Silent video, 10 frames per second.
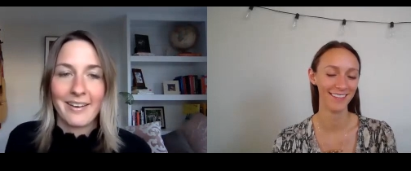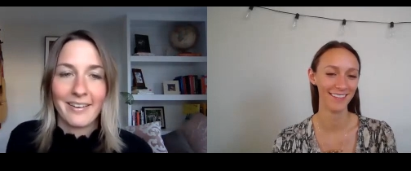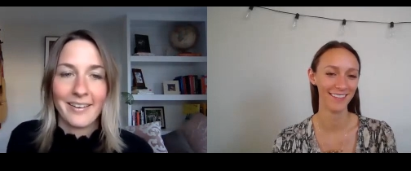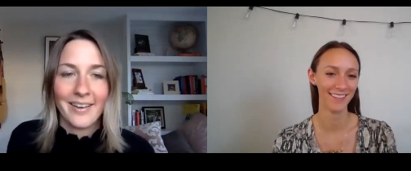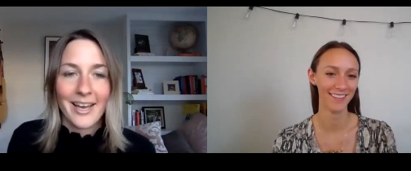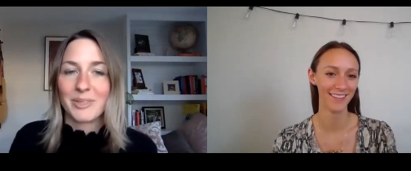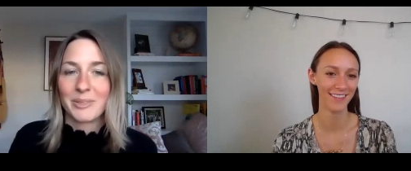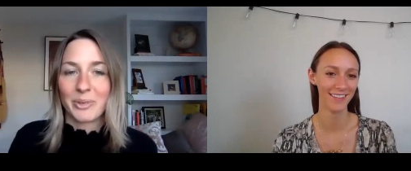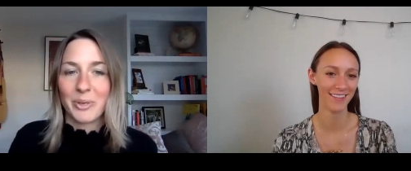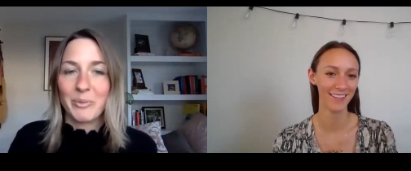Speaker 1: are
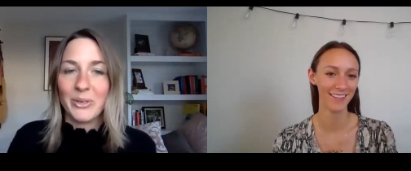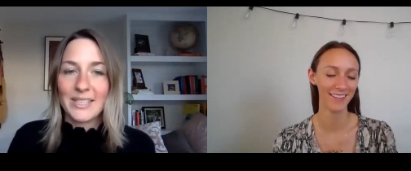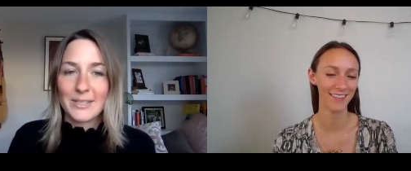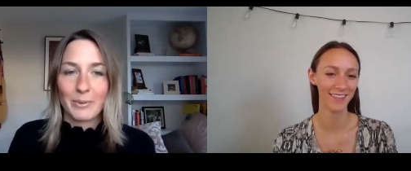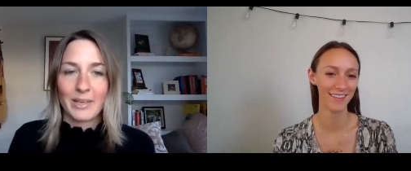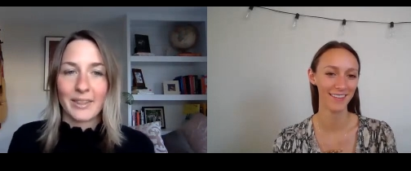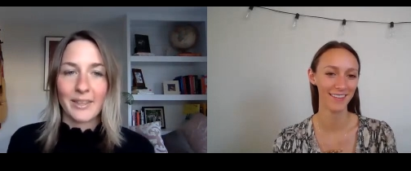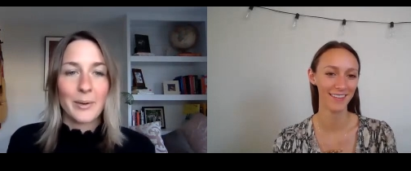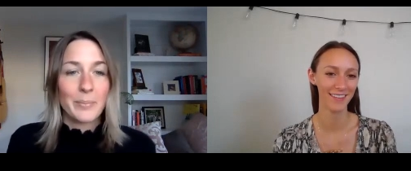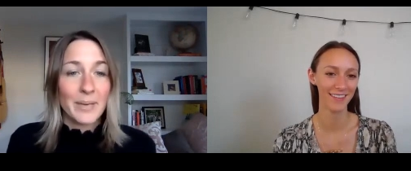some communities with
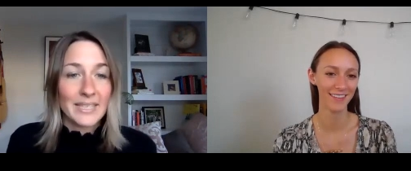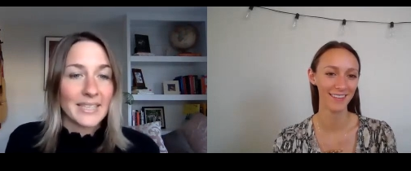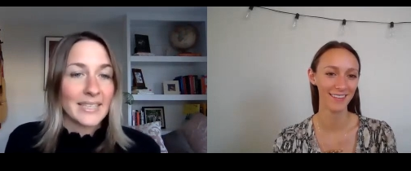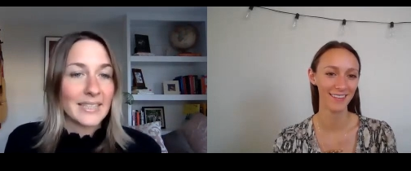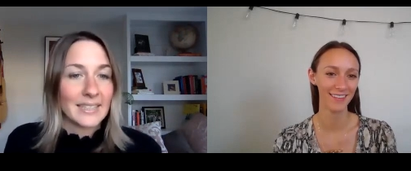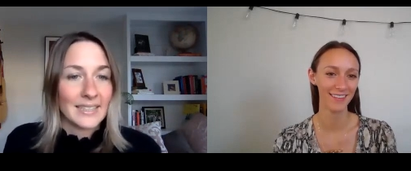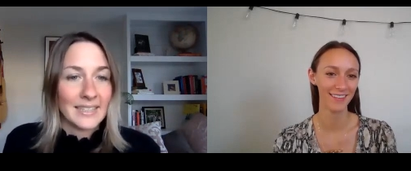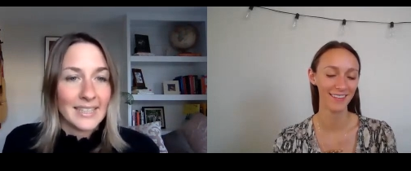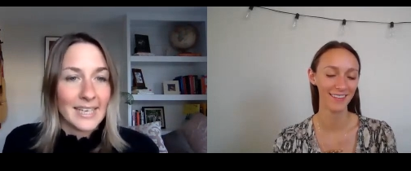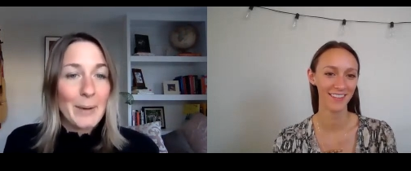amazing
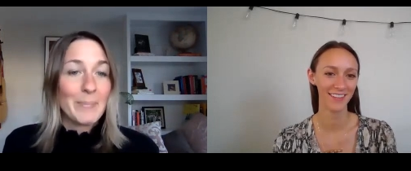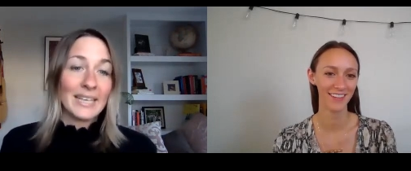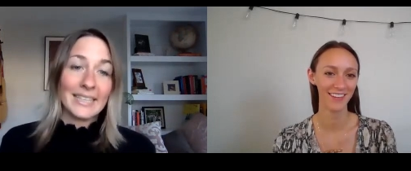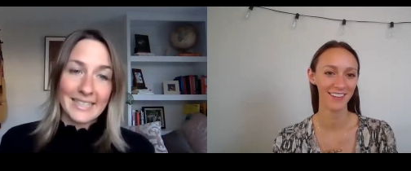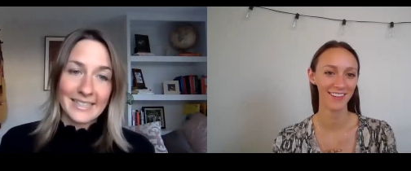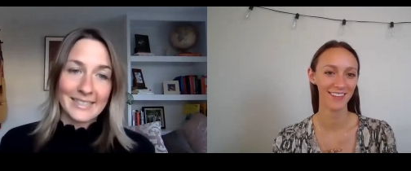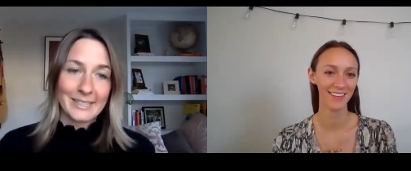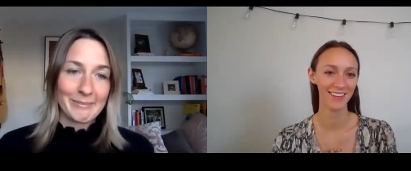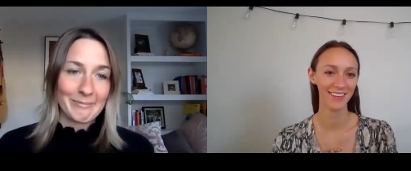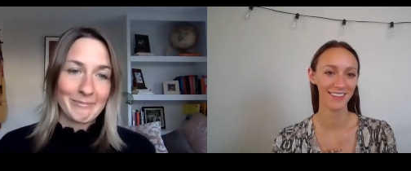
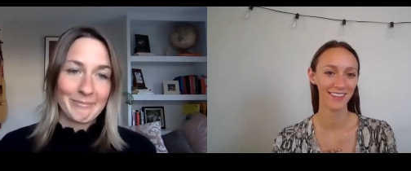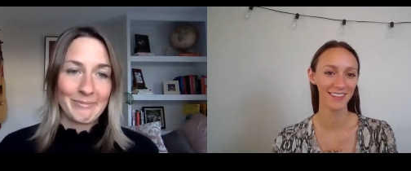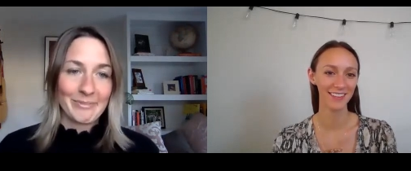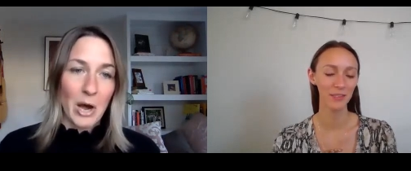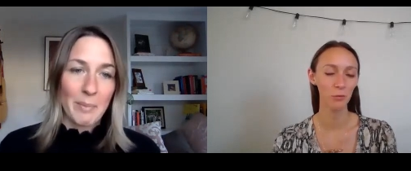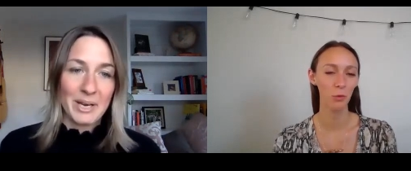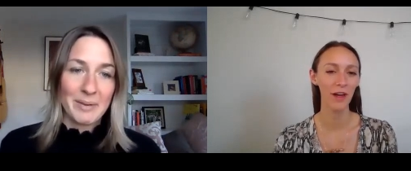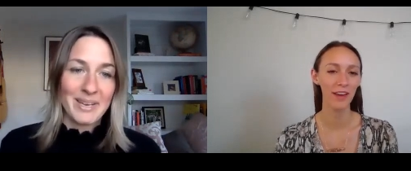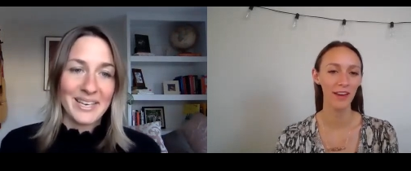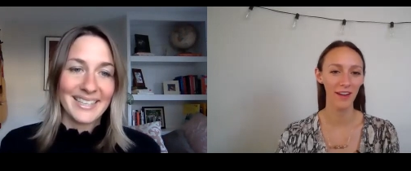amenities
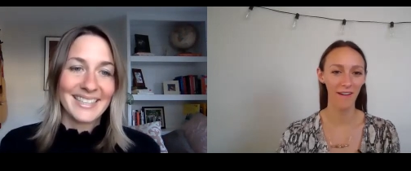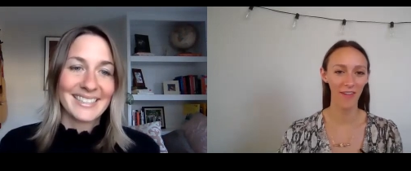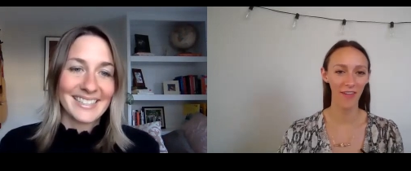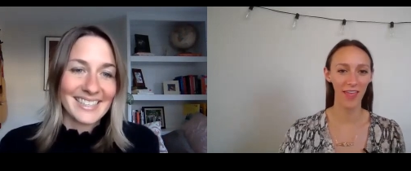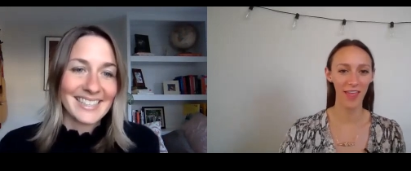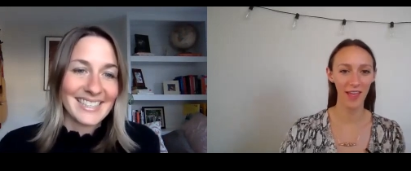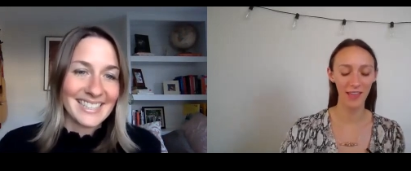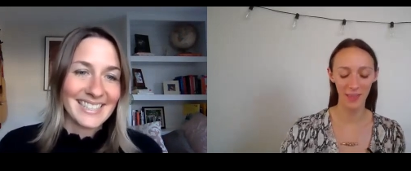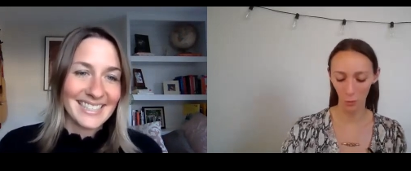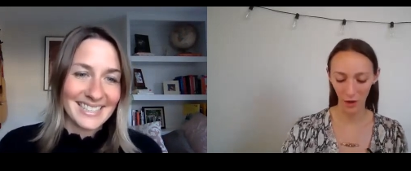what,
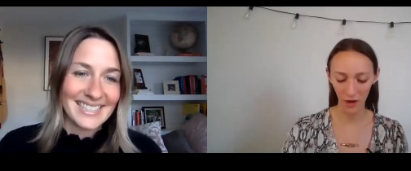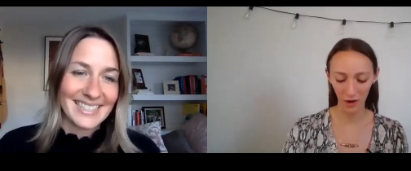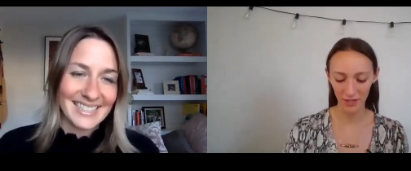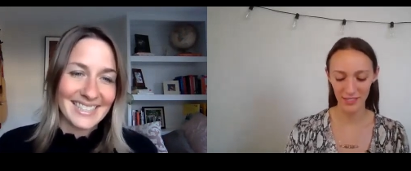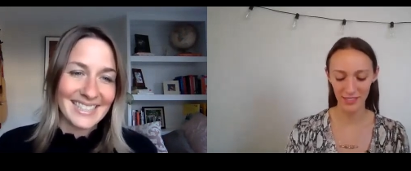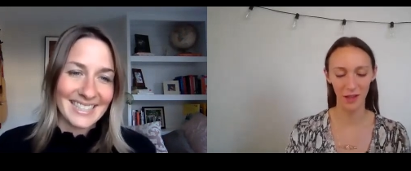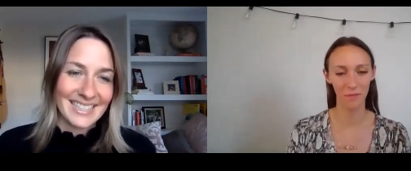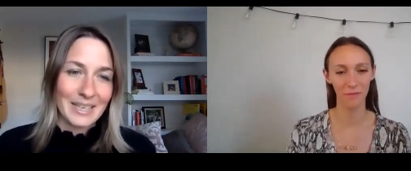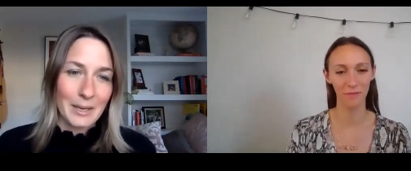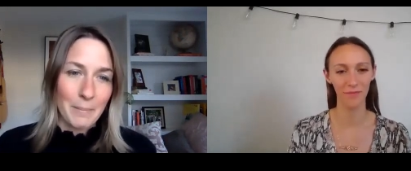
Speaker 2: yeah what are
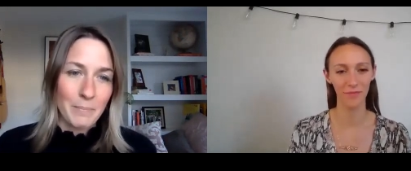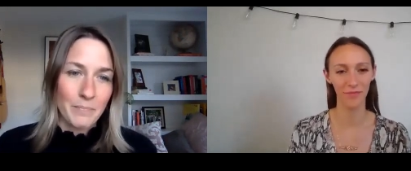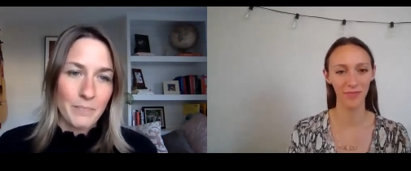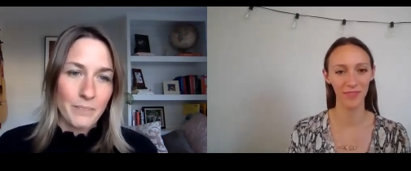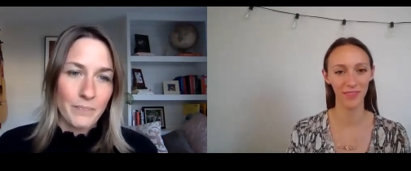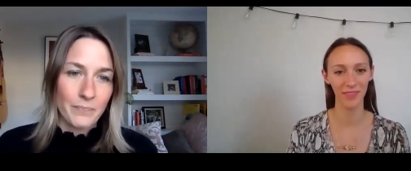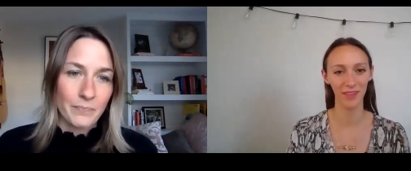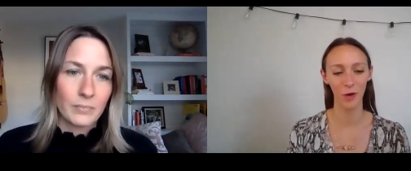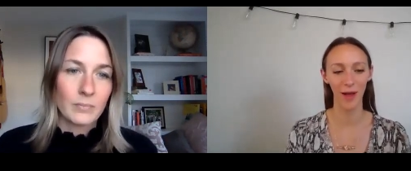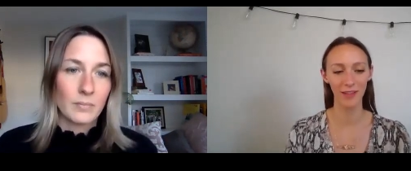some
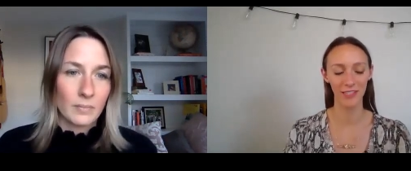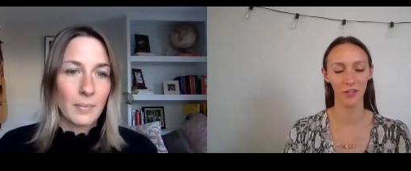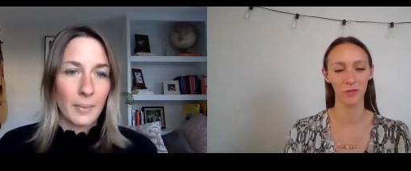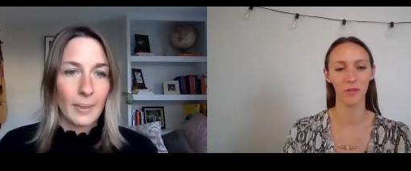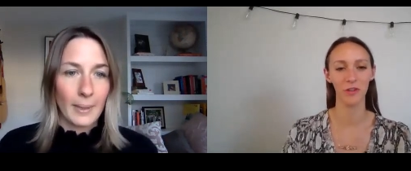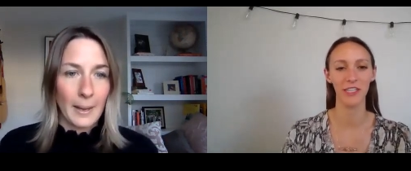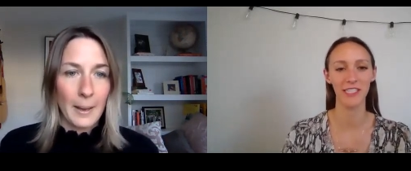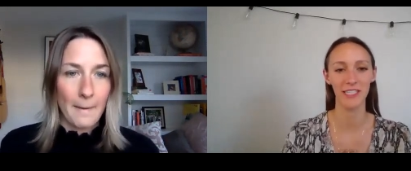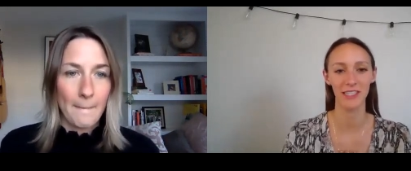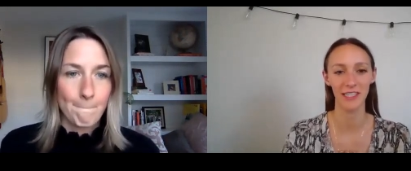co-housing
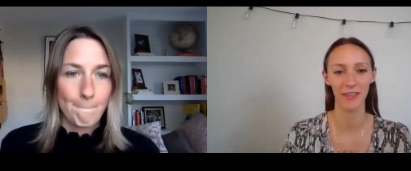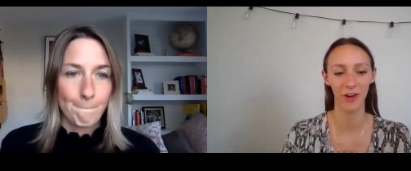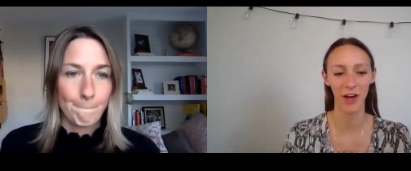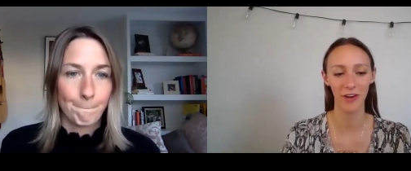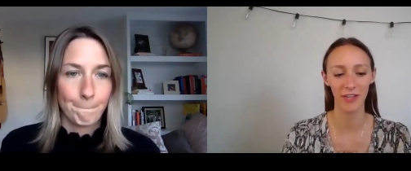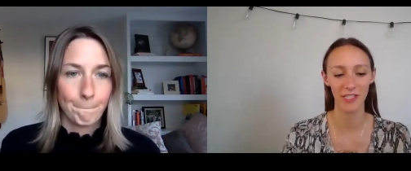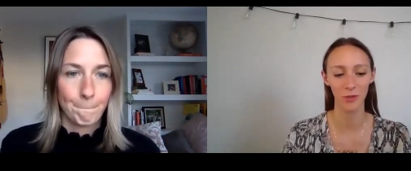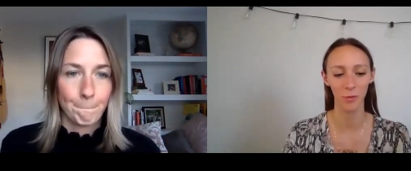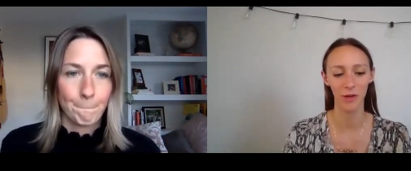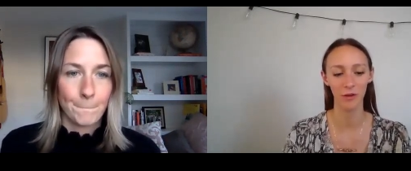communities in the denver area
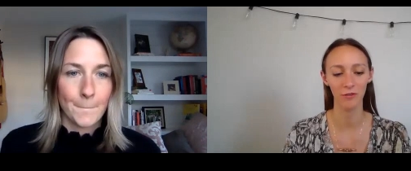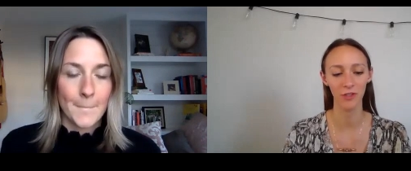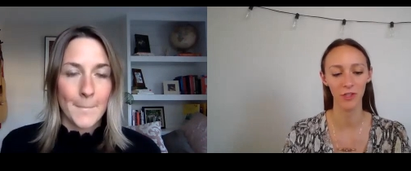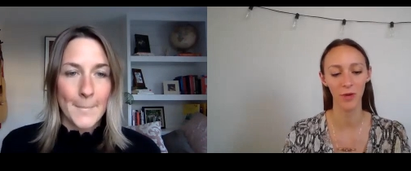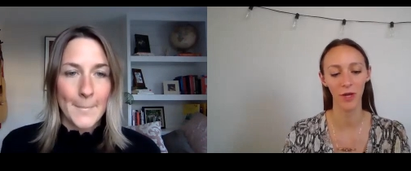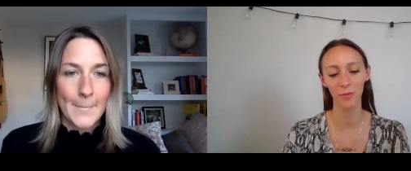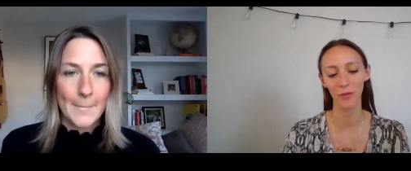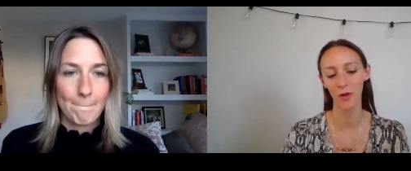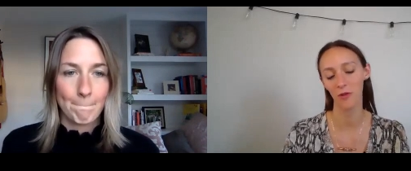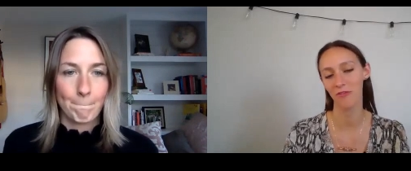so we know that you
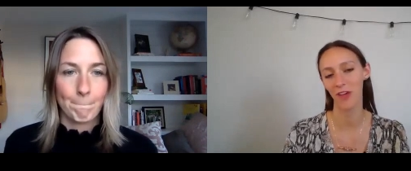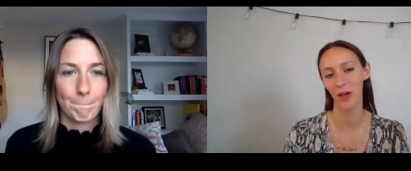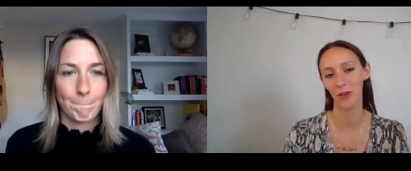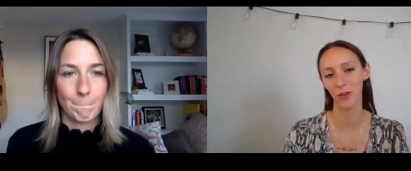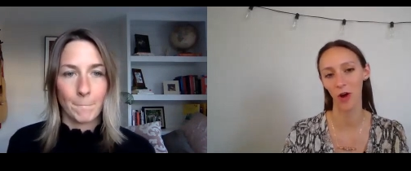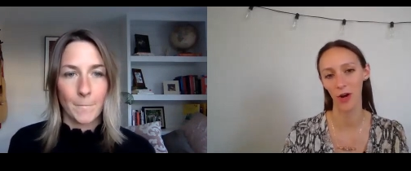helped co-found